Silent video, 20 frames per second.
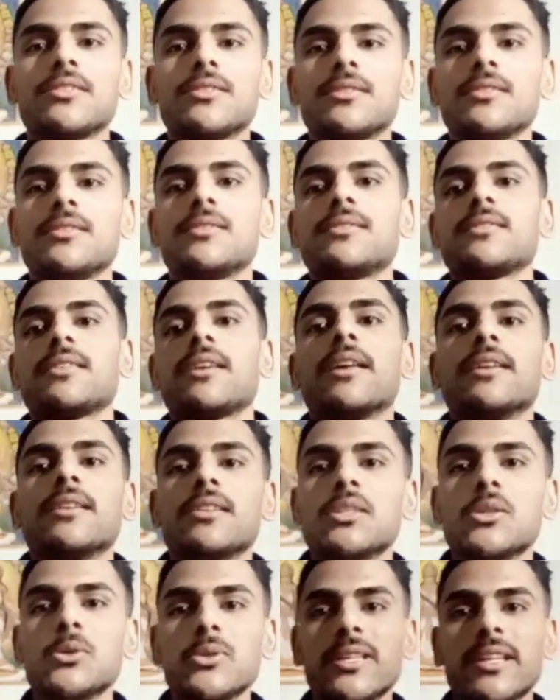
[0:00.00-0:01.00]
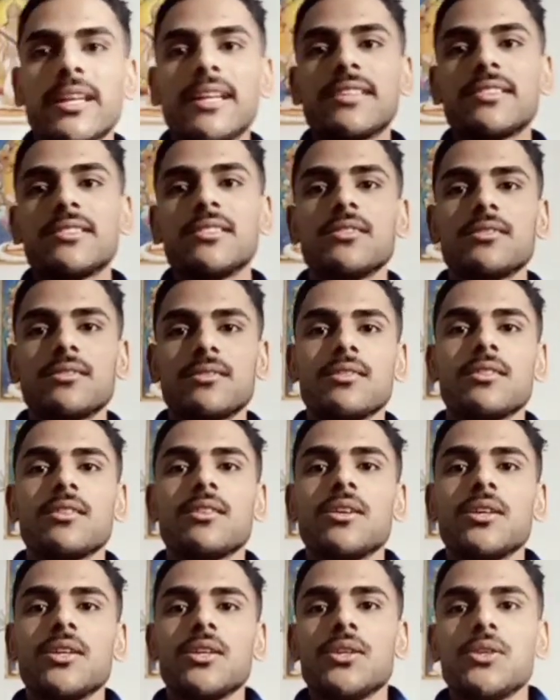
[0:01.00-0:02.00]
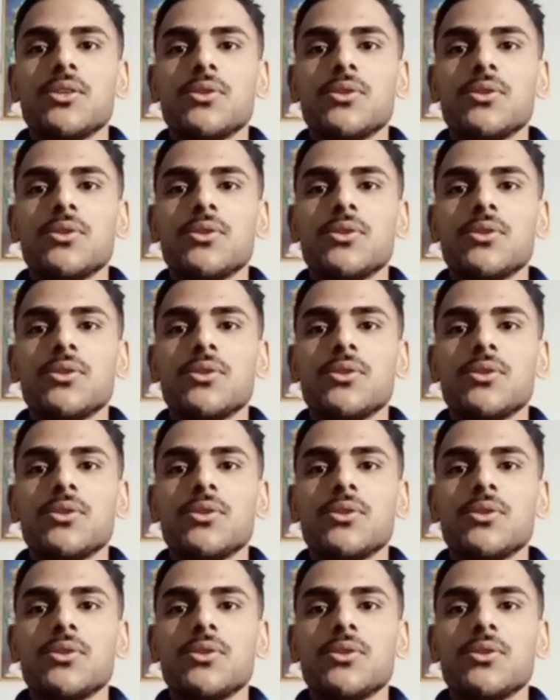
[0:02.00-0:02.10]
lectures and news analysis,